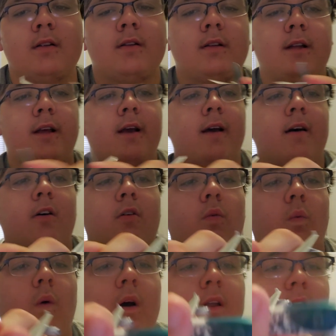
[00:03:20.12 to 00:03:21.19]
the
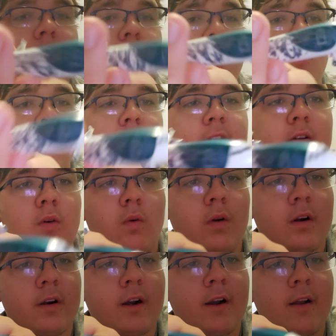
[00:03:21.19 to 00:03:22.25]
L1 boarding
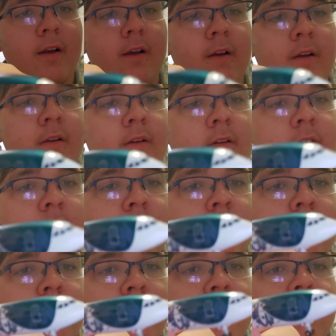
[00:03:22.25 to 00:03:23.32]
door.
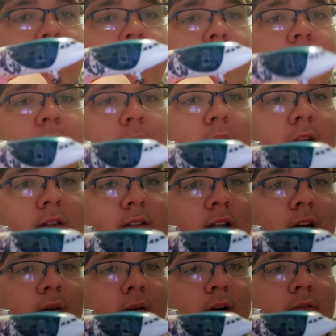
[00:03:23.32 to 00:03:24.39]
camera does
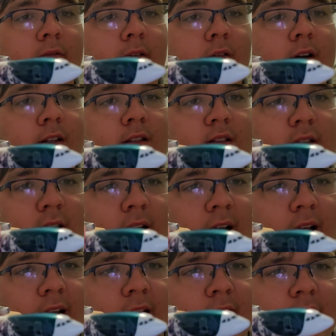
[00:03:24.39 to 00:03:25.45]
not want to focus
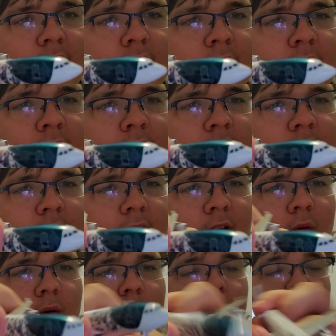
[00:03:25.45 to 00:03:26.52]
today. The
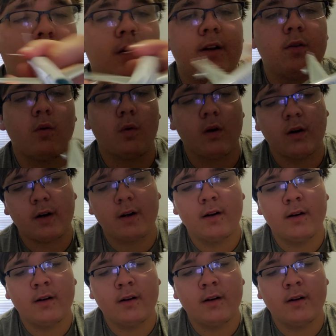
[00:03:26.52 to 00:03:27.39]
L1 boarding door.